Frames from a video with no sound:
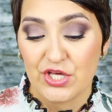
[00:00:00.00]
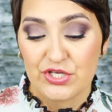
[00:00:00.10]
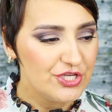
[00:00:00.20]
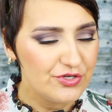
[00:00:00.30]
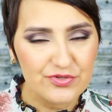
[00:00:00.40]

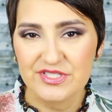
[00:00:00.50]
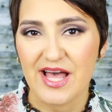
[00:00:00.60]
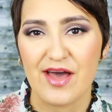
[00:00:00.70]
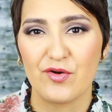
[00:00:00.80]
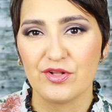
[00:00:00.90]
Use
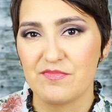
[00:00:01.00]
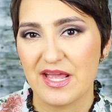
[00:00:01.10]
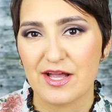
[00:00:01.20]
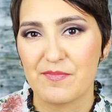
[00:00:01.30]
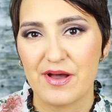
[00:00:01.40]
that old
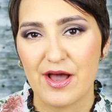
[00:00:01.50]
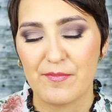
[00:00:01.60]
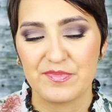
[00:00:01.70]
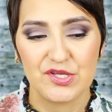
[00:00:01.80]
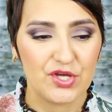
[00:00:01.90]
makeup
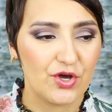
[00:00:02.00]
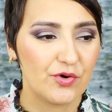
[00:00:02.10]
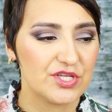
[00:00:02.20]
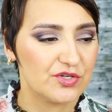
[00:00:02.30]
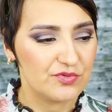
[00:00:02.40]
up, you
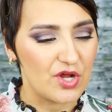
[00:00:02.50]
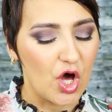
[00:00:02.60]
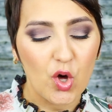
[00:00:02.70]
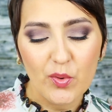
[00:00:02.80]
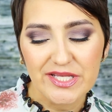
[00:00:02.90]
know, you don't
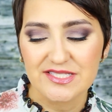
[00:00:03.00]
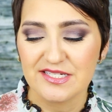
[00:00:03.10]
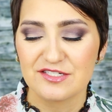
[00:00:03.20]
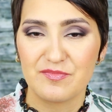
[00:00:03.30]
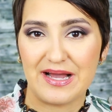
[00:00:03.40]
always
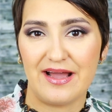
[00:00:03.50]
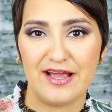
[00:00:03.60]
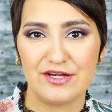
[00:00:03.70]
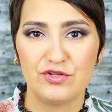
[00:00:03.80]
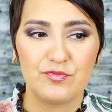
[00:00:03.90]
need to
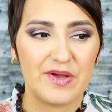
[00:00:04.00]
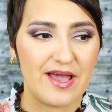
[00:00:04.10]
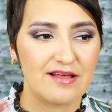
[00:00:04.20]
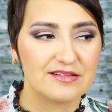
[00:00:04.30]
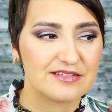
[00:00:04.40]
buy new
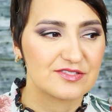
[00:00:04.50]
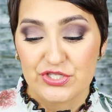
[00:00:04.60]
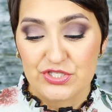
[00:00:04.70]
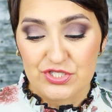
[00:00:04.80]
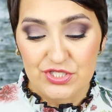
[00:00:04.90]

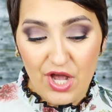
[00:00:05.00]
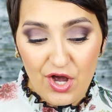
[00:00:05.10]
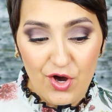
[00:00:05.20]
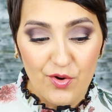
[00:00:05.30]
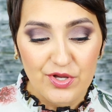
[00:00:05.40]
palettes.
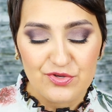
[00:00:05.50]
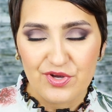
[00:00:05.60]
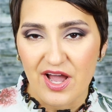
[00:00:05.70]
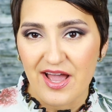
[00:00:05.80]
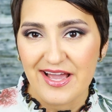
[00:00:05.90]
So, you
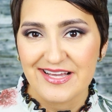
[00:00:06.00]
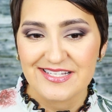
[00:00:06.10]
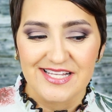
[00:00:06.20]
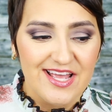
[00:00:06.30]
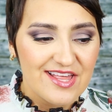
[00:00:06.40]

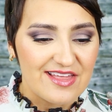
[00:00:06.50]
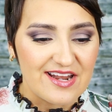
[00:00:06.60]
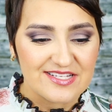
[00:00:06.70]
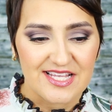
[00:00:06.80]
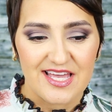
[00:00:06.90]
guys,
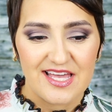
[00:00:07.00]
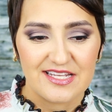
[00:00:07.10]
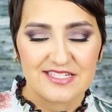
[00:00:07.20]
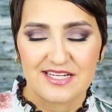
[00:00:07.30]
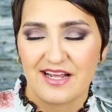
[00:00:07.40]
that is
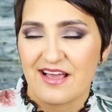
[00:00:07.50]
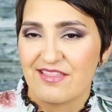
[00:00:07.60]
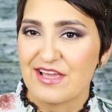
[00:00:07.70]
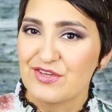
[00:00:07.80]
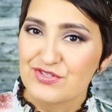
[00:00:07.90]
it.
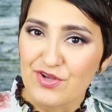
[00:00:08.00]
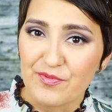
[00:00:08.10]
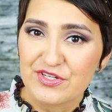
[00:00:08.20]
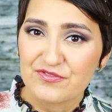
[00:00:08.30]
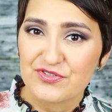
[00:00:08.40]
Thank you so
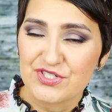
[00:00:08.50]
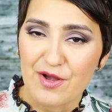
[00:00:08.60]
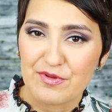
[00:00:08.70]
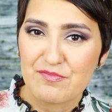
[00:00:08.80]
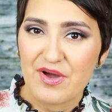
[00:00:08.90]
much for
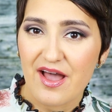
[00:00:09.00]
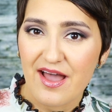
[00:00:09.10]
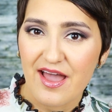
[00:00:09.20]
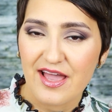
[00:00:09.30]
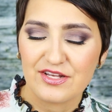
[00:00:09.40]
stopping
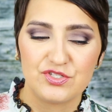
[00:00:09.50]
by.